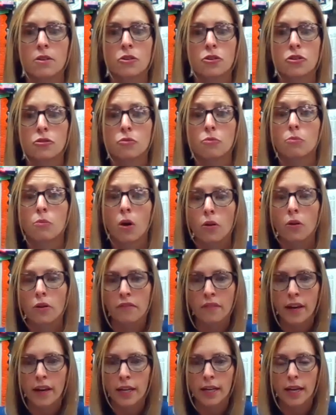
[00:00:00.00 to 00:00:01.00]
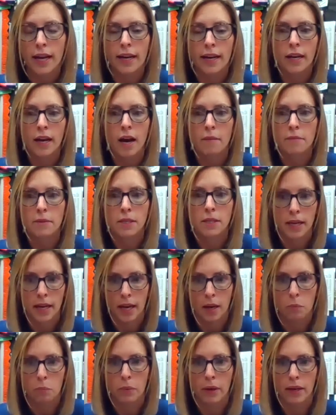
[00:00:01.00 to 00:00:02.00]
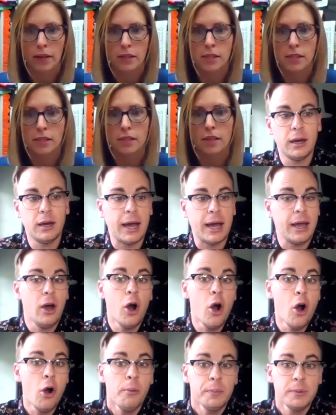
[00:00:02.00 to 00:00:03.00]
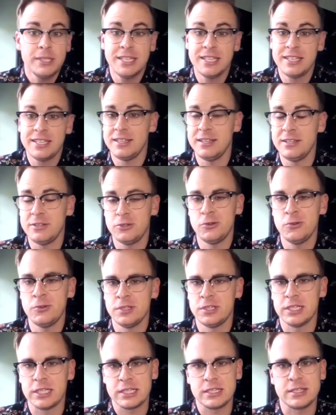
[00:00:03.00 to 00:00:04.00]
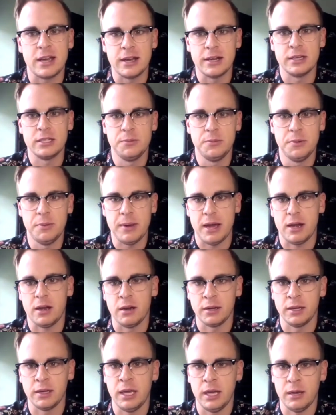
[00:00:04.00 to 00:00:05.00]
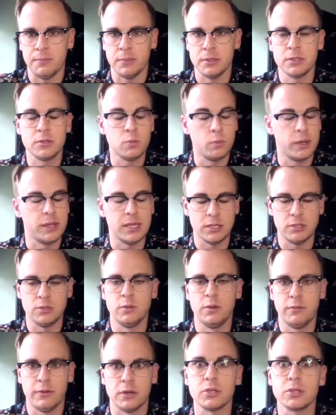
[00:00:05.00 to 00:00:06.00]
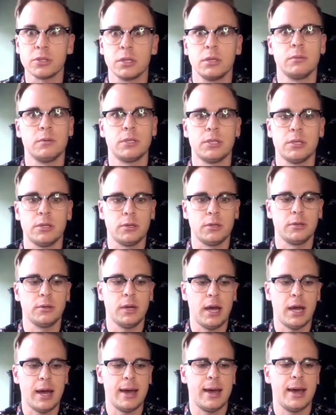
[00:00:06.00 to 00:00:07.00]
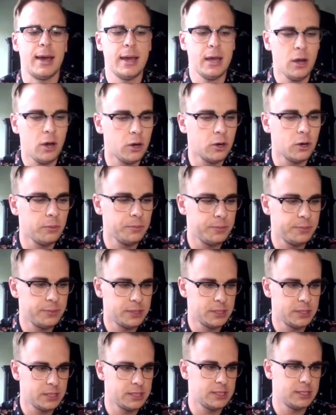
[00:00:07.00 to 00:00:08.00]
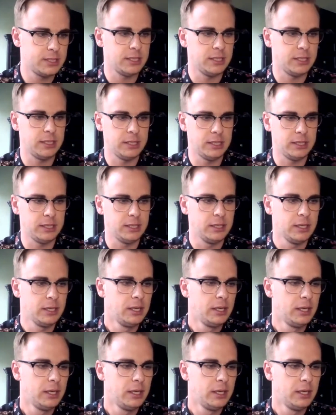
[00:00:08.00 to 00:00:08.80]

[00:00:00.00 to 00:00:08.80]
to motivate and come to campus? I hope to see students excited to be back on campus when they do eventually return. I hope to see